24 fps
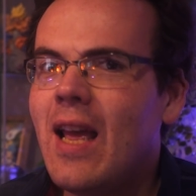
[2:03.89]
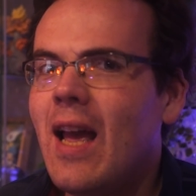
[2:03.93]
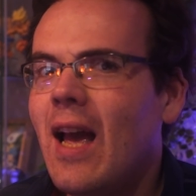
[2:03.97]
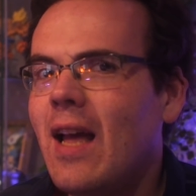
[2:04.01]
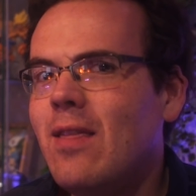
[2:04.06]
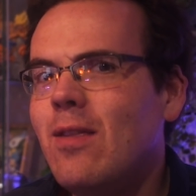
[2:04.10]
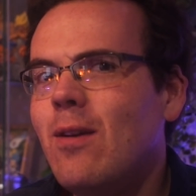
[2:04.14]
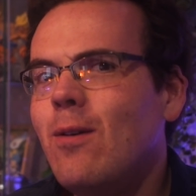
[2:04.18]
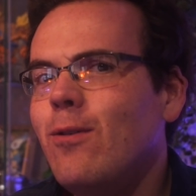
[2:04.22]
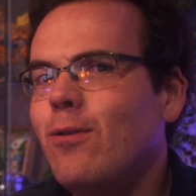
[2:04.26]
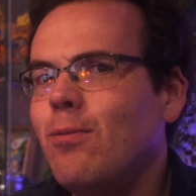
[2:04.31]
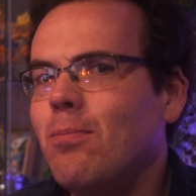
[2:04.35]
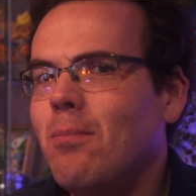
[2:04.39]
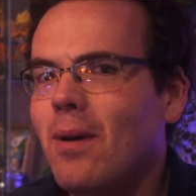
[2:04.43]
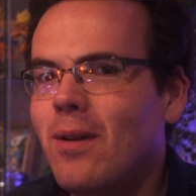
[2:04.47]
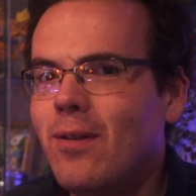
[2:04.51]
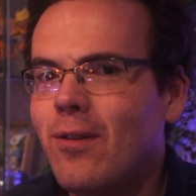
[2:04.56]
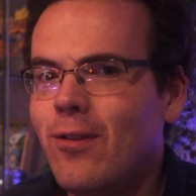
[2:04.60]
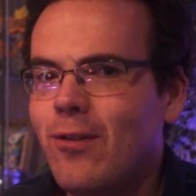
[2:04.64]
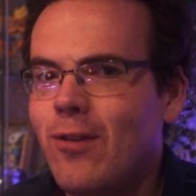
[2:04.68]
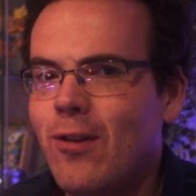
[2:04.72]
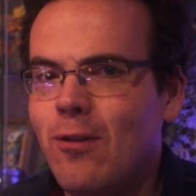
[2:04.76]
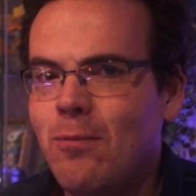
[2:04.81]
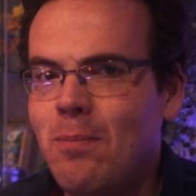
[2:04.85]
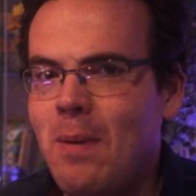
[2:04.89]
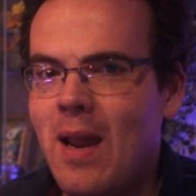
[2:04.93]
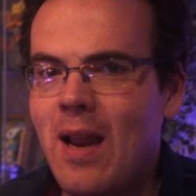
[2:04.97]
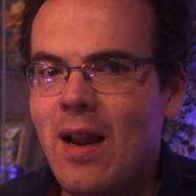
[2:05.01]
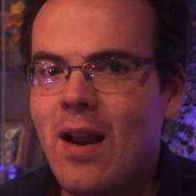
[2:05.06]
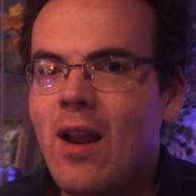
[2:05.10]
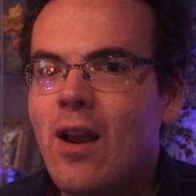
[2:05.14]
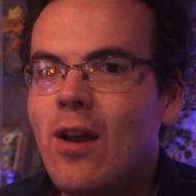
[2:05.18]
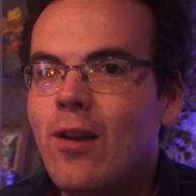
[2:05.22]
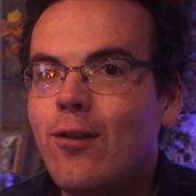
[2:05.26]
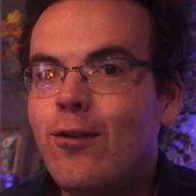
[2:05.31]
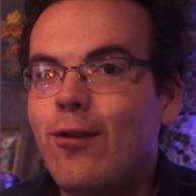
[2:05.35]
and those monsters
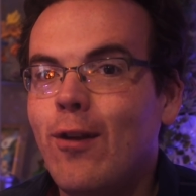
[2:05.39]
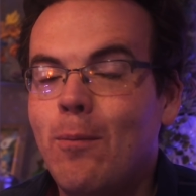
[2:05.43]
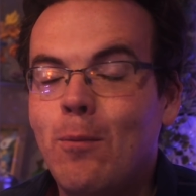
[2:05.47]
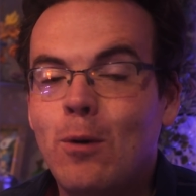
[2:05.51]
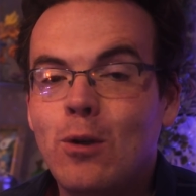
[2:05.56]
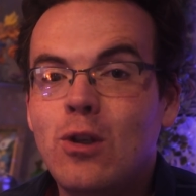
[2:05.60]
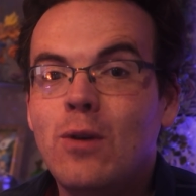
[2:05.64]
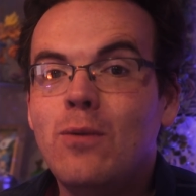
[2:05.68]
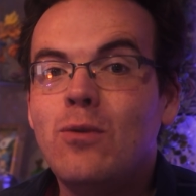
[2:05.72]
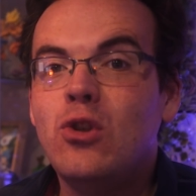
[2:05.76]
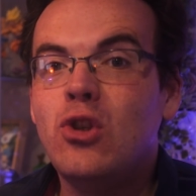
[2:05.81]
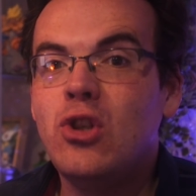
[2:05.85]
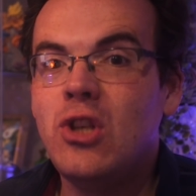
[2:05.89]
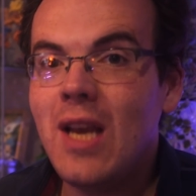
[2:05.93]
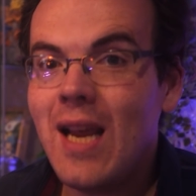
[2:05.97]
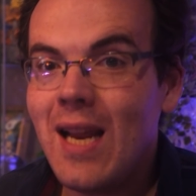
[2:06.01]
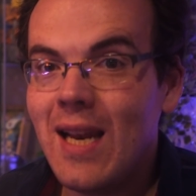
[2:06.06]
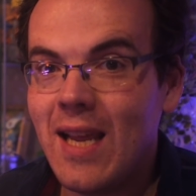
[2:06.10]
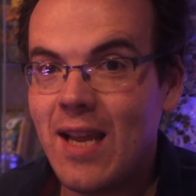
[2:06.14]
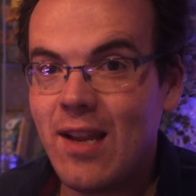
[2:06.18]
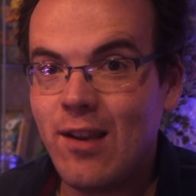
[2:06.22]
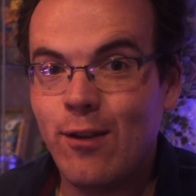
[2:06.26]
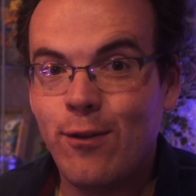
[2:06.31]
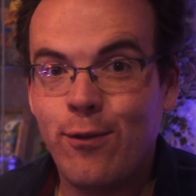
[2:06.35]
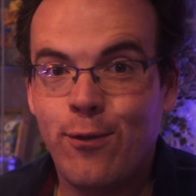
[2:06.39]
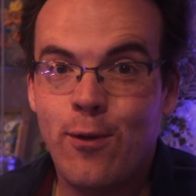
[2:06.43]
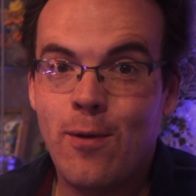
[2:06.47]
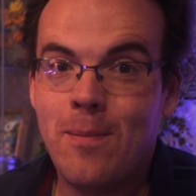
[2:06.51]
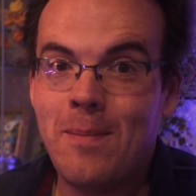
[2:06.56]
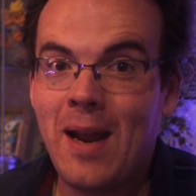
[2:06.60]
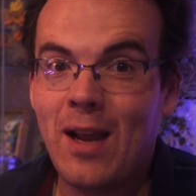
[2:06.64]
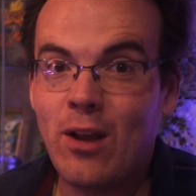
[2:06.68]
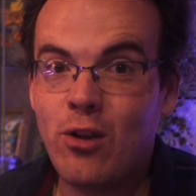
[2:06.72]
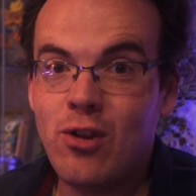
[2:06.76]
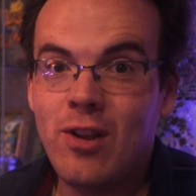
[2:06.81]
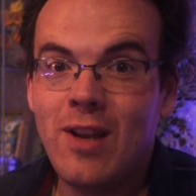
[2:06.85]
being somewhat of cheerleaders for
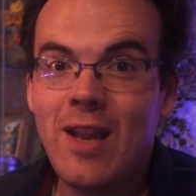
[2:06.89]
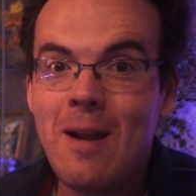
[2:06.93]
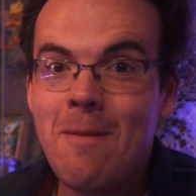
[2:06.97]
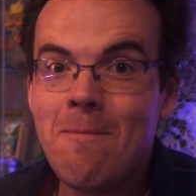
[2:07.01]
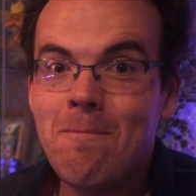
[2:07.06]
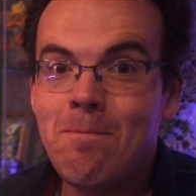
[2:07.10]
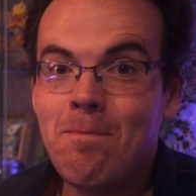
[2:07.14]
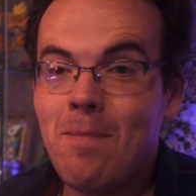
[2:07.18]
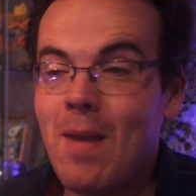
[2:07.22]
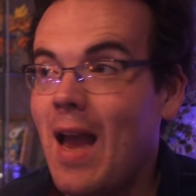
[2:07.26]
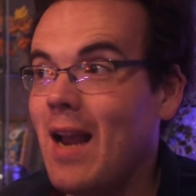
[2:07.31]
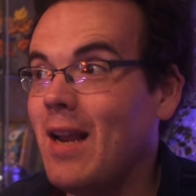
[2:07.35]
him actually,